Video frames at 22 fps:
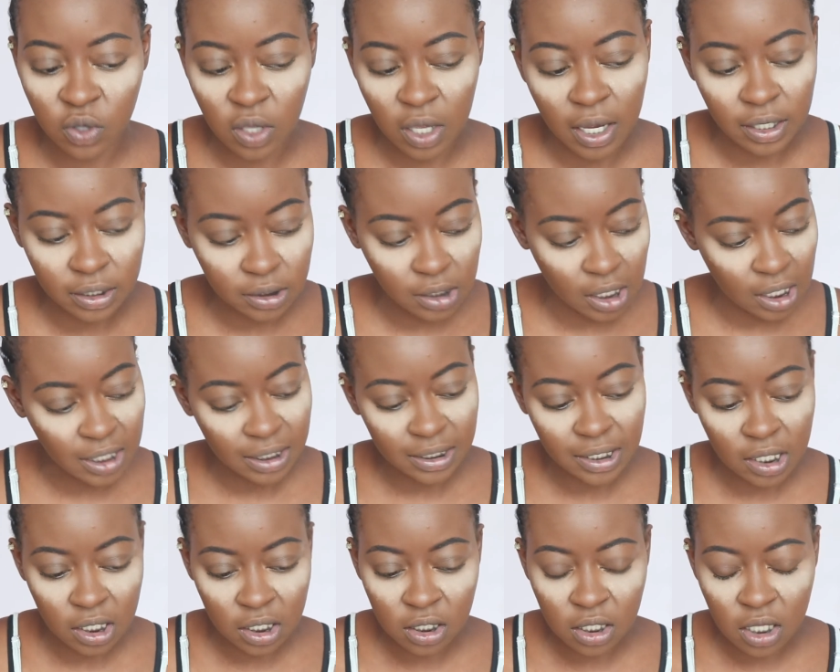I think I
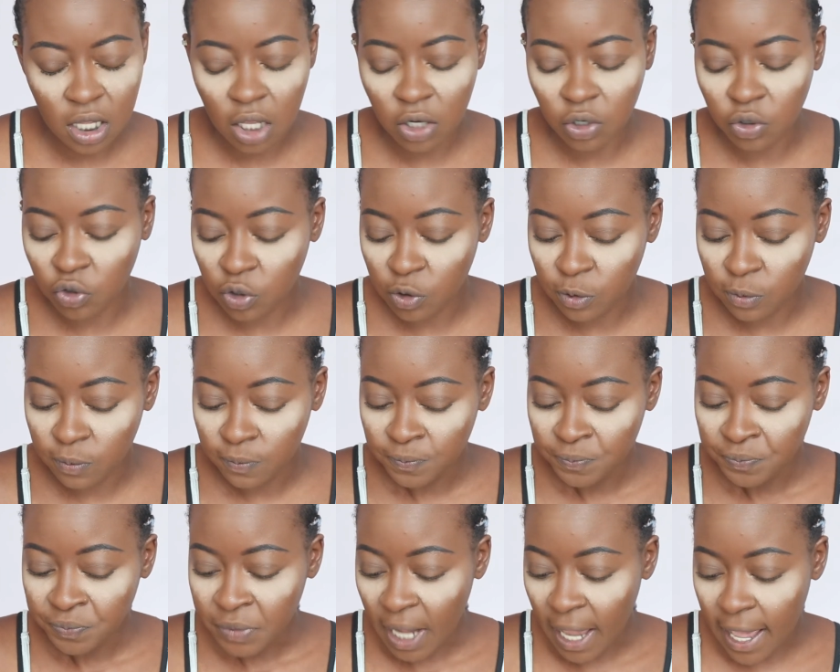said it in the intro,
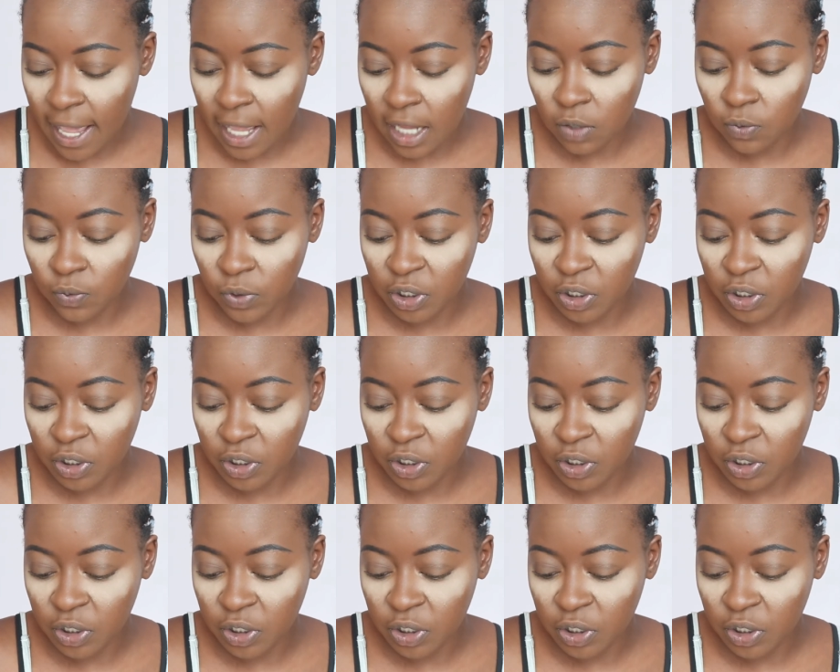and